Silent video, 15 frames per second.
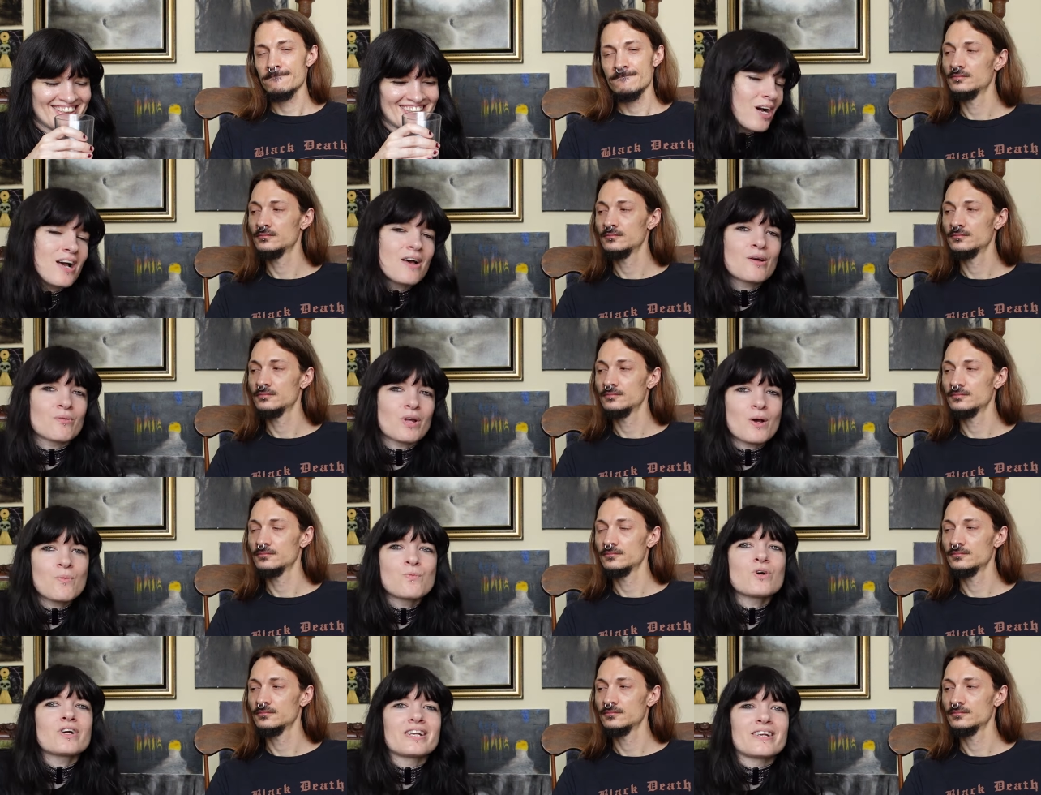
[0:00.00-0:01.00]
Speaker 1: I,
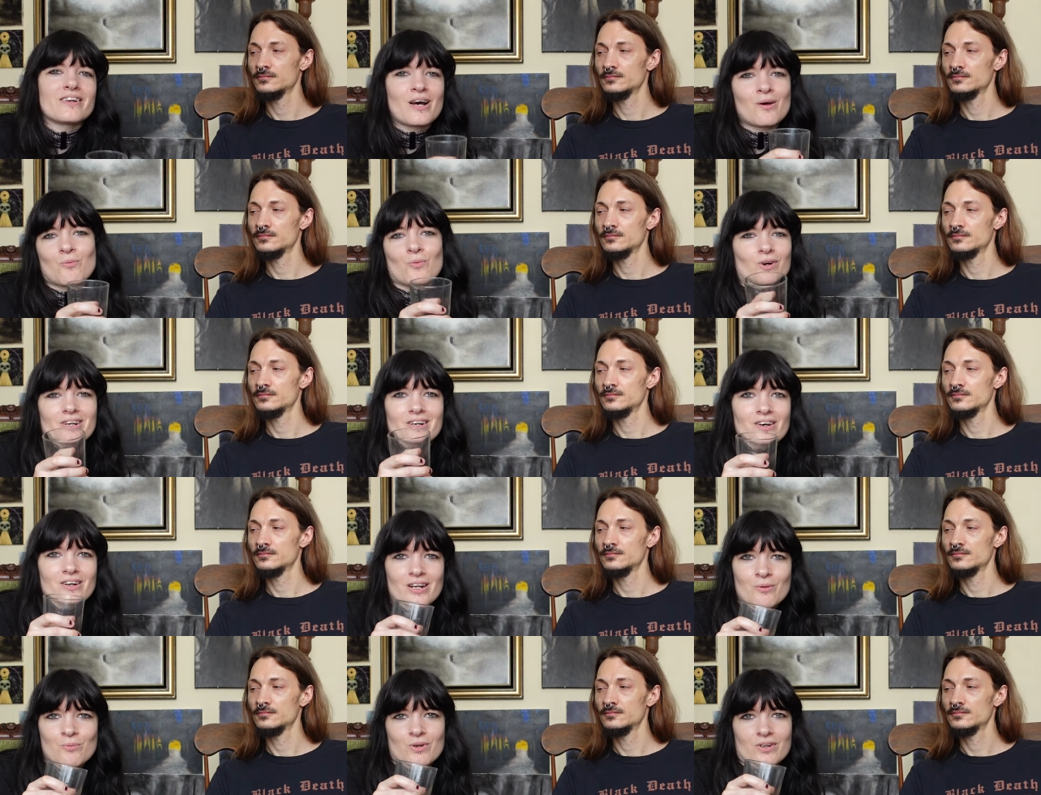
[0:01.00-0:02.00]
I'm working. I'm working
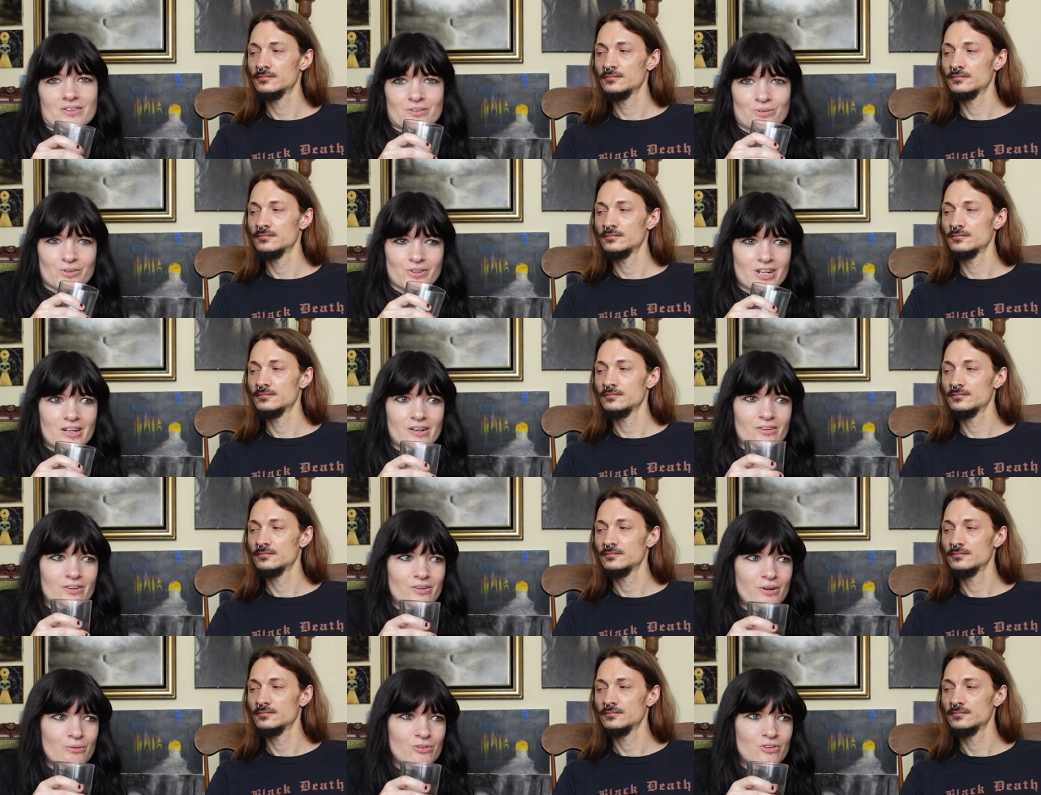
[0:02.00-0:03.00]
on it. I'm working through it. I don't know.
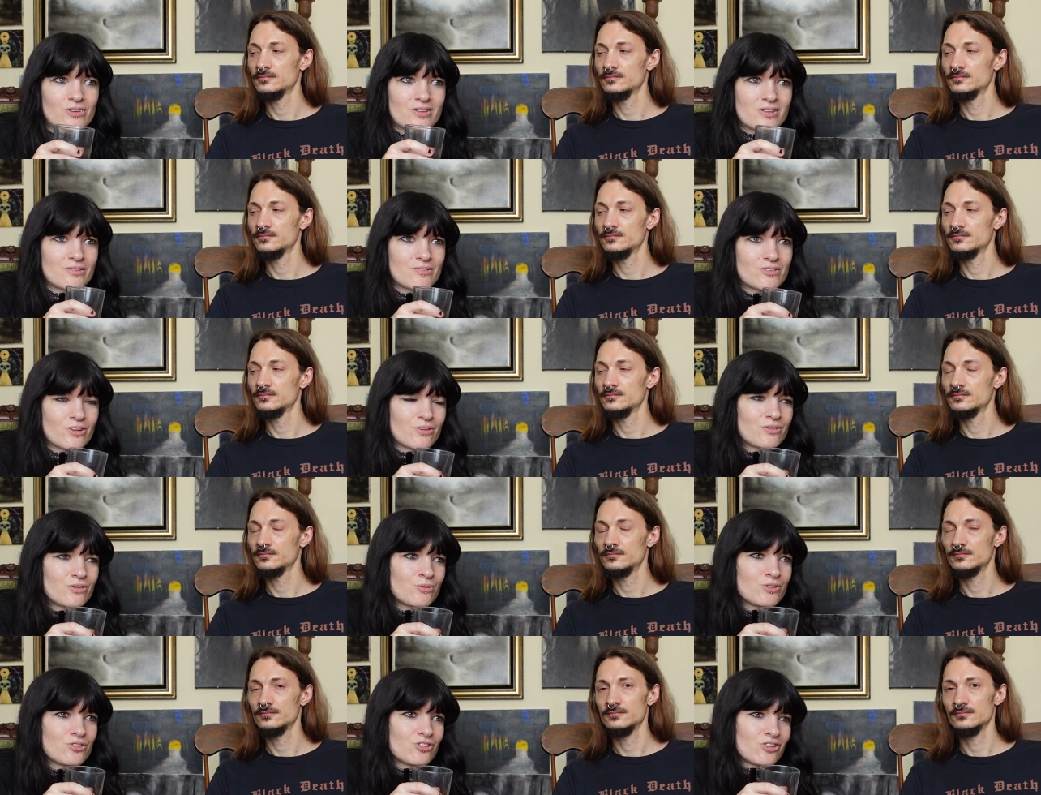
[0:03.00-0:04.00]
I'm just gonna start
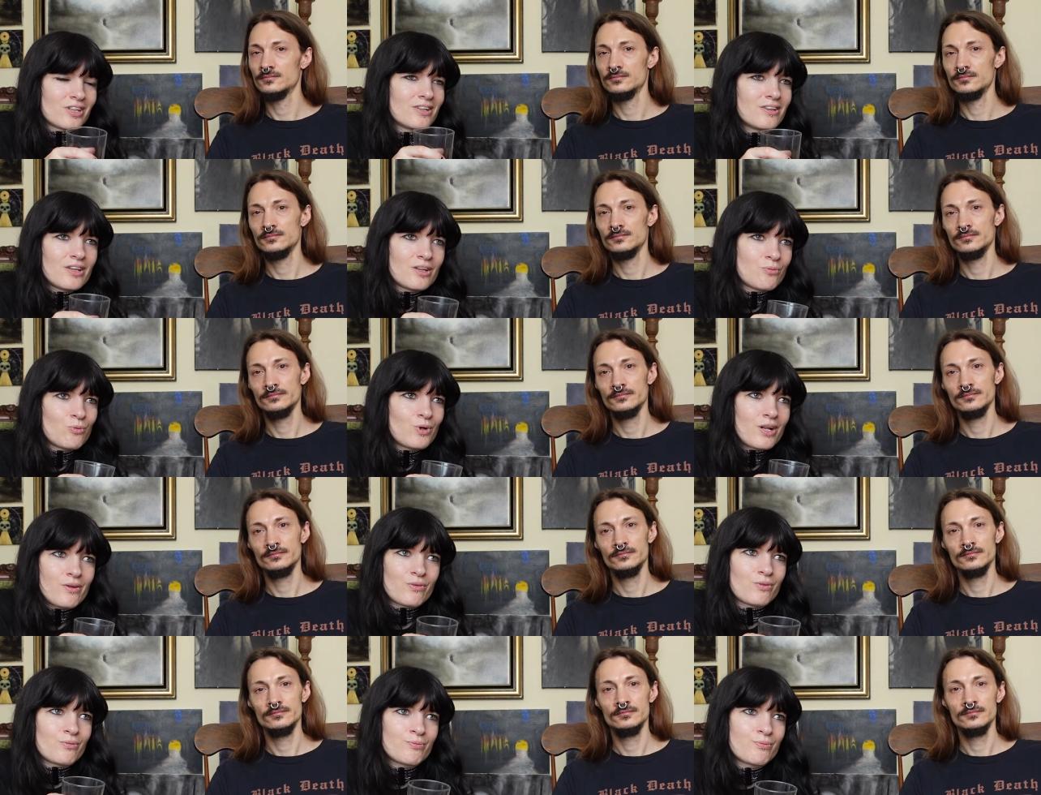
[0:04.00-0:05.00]
doing shit and then
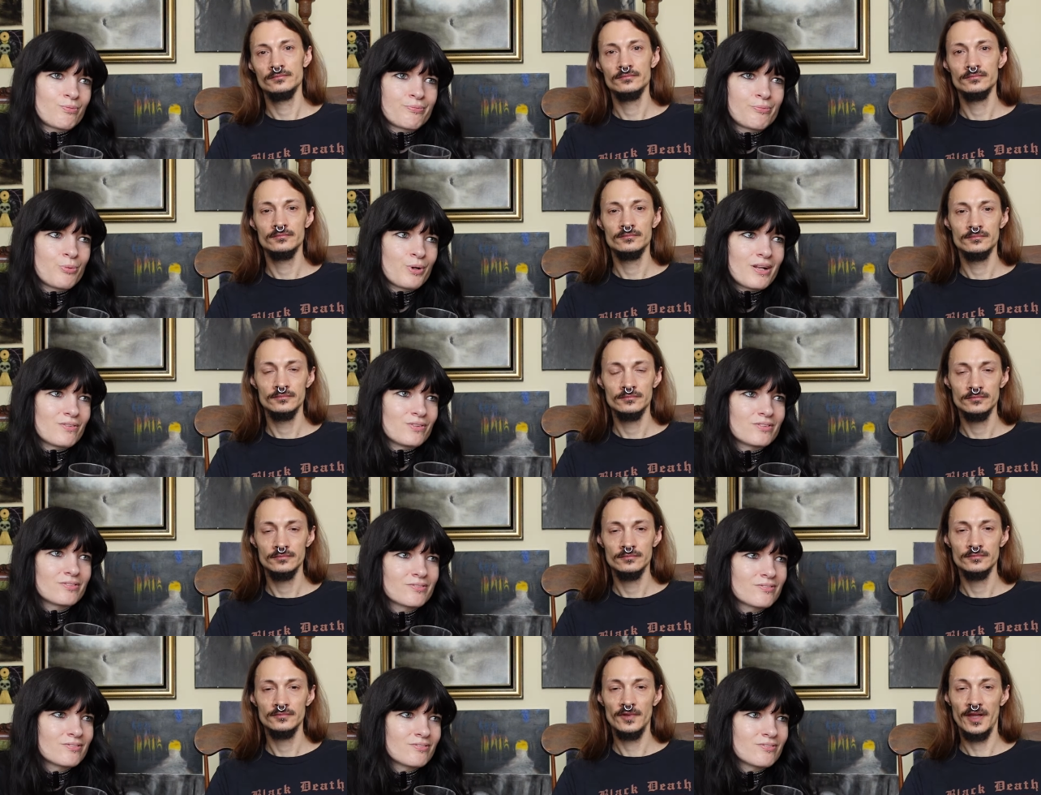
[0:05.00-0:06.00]
whatever, whatever.
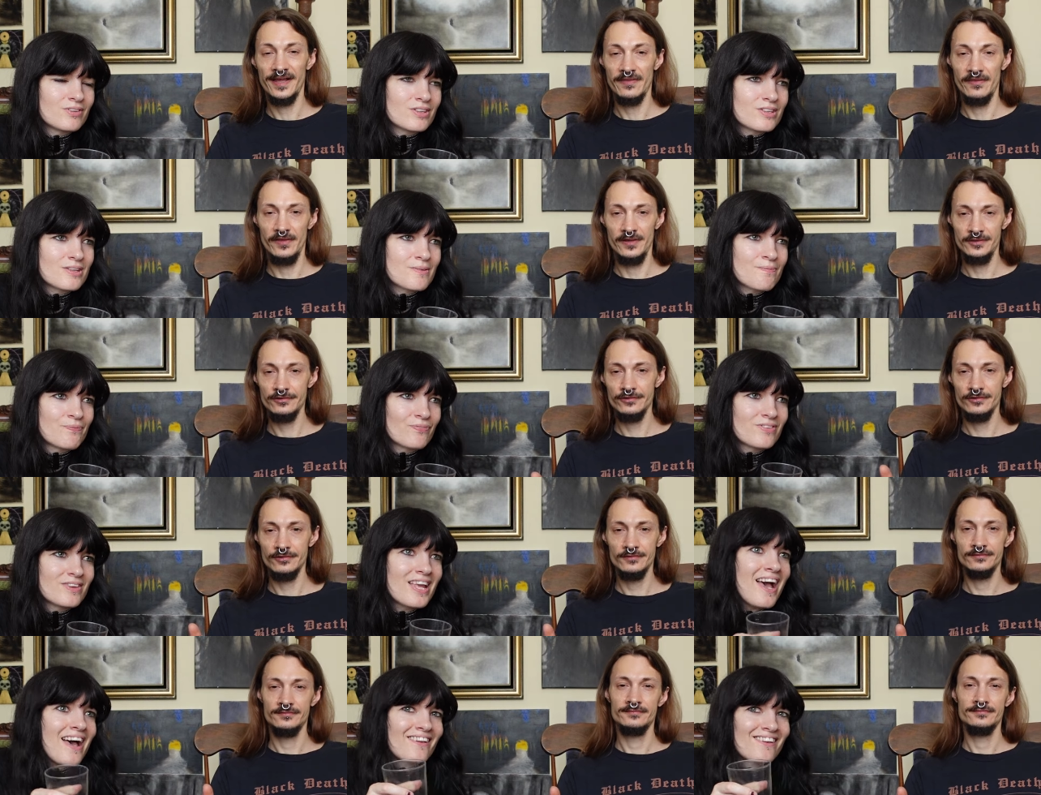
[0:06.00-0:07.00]
Speaker 2: Like this.
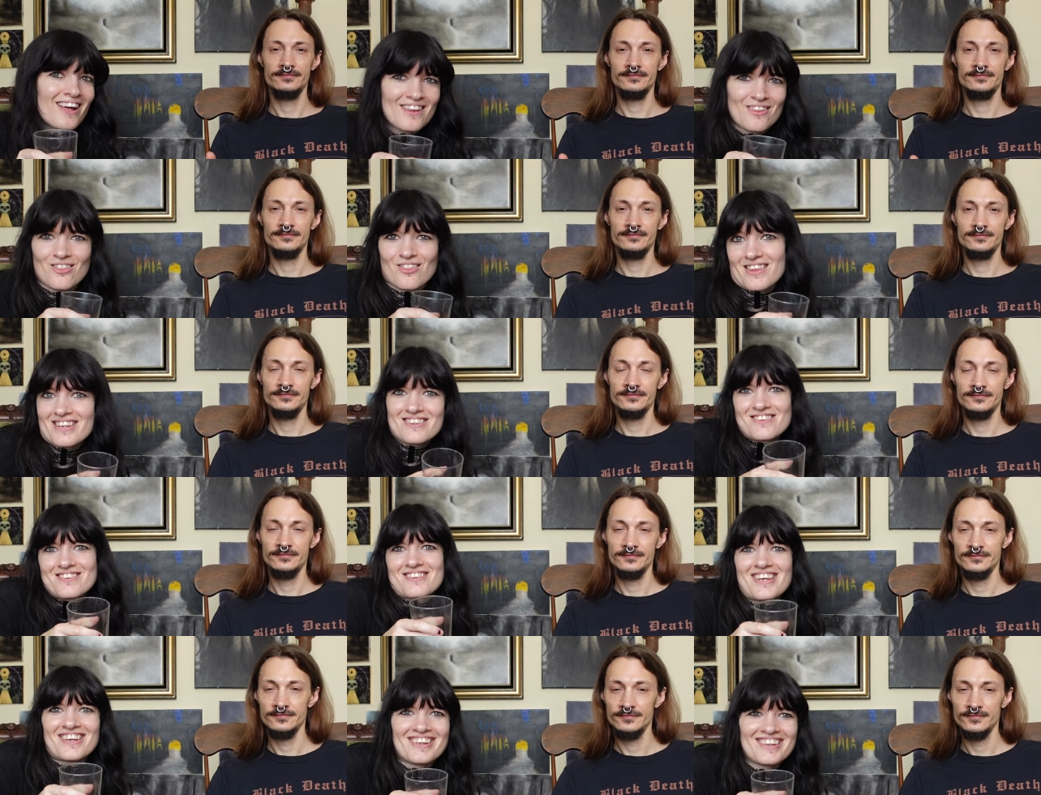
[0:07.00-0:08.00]
Speaker 1: Yeah, like this.